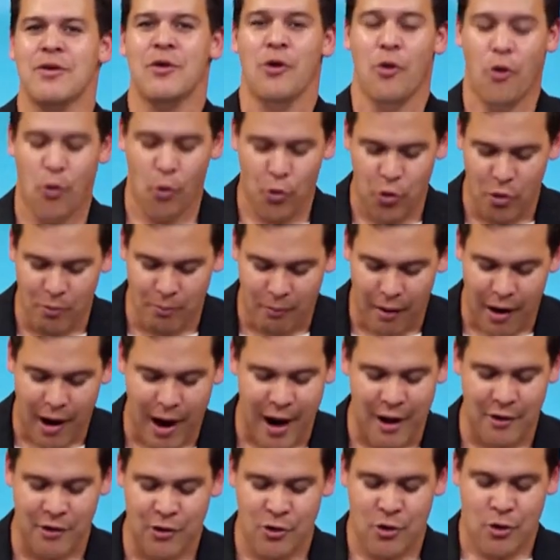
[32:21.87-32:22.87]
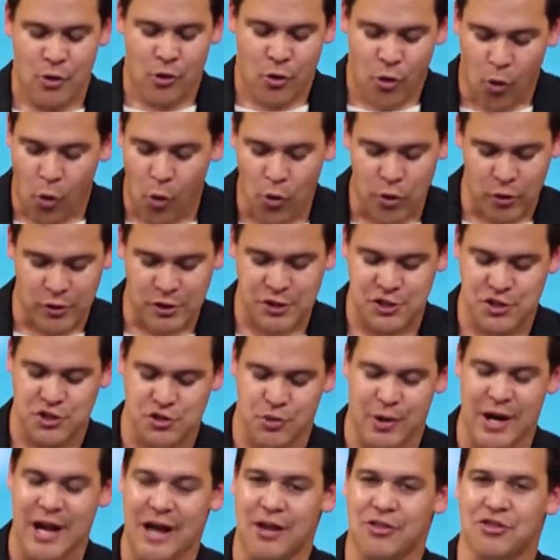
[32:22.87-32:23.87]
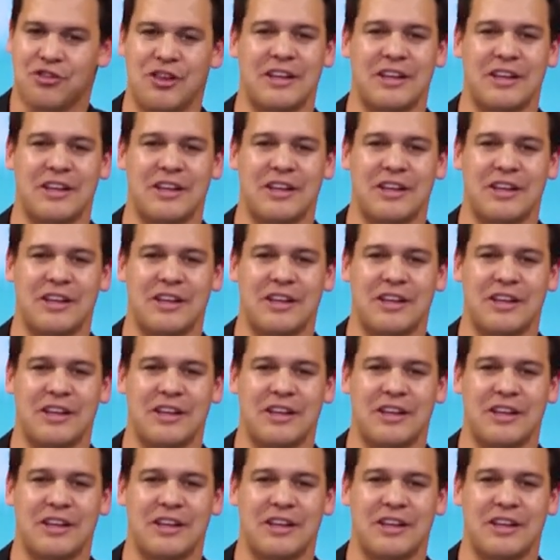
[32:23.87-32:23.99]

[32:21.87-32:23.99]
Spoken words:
all your mind, all your strength.